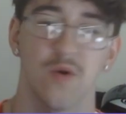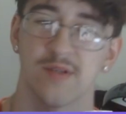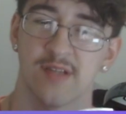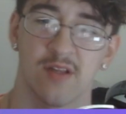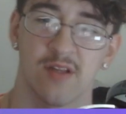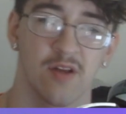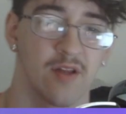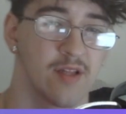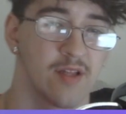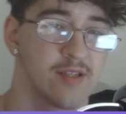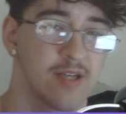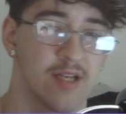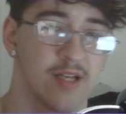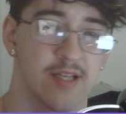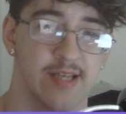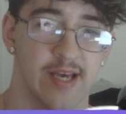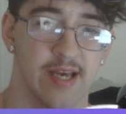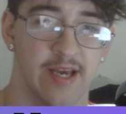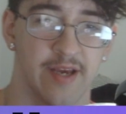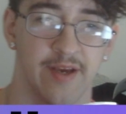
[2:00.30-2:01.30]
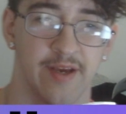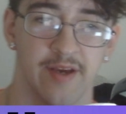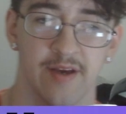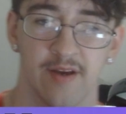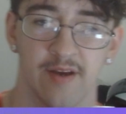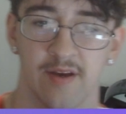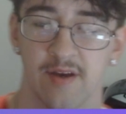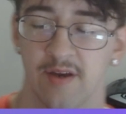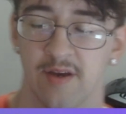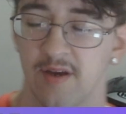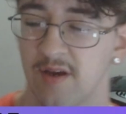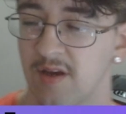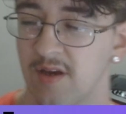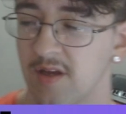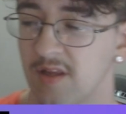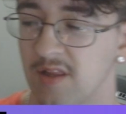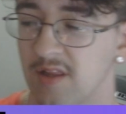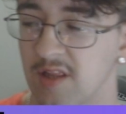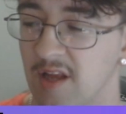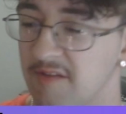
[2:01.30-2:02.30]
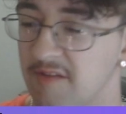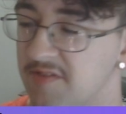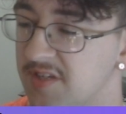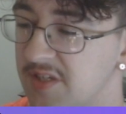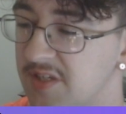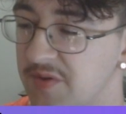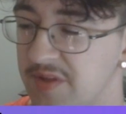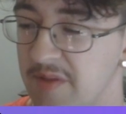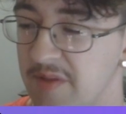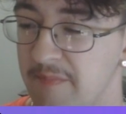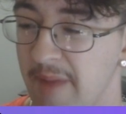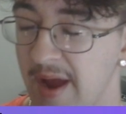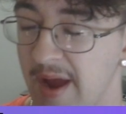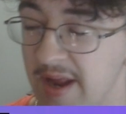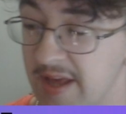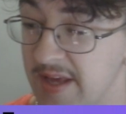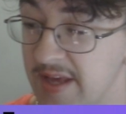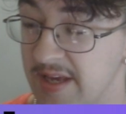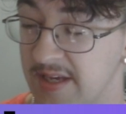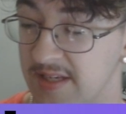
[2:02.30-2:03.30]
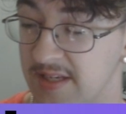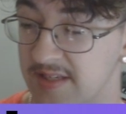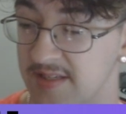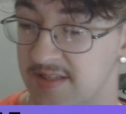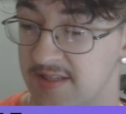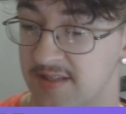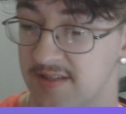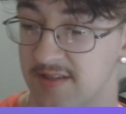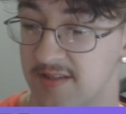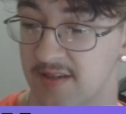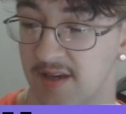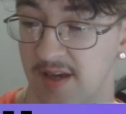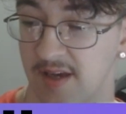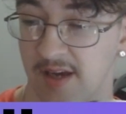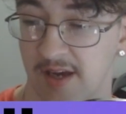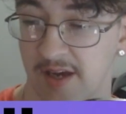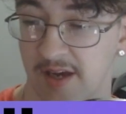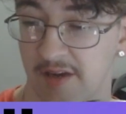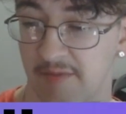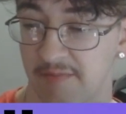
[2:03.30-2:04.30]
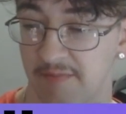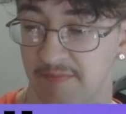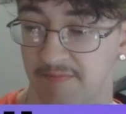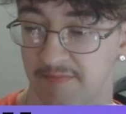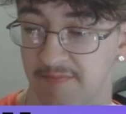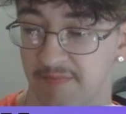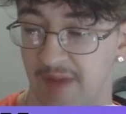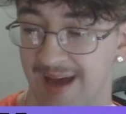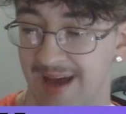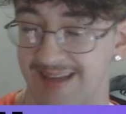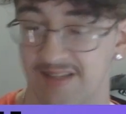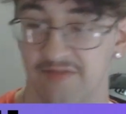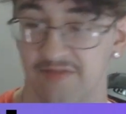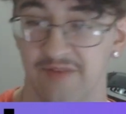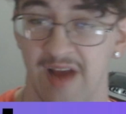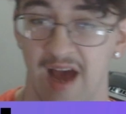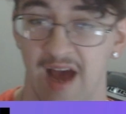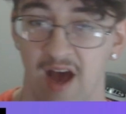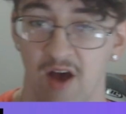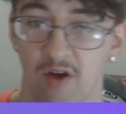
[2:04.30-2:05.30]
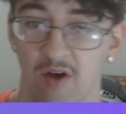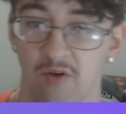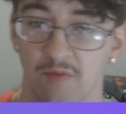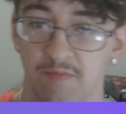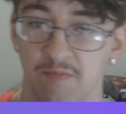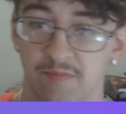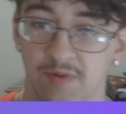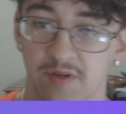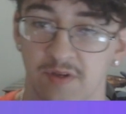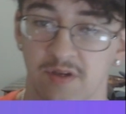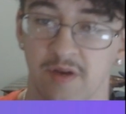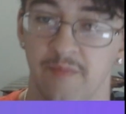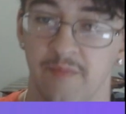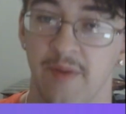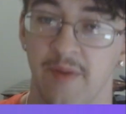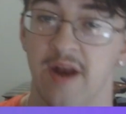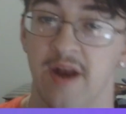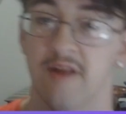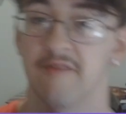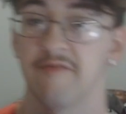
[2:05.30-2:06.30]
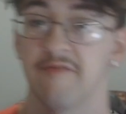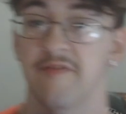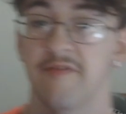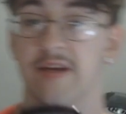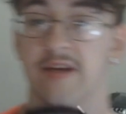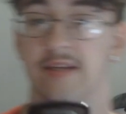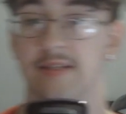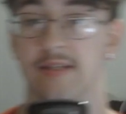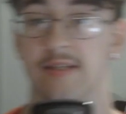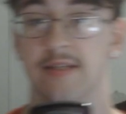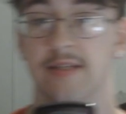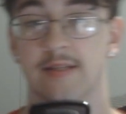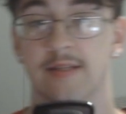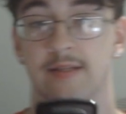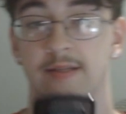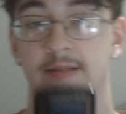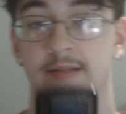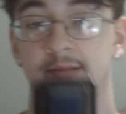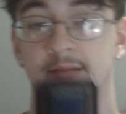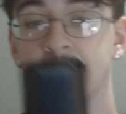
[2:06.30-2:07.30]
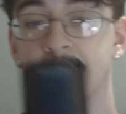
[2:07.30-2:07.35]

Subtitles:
how long it's going to take. Love to see what the meta is. As of now, competitive isn't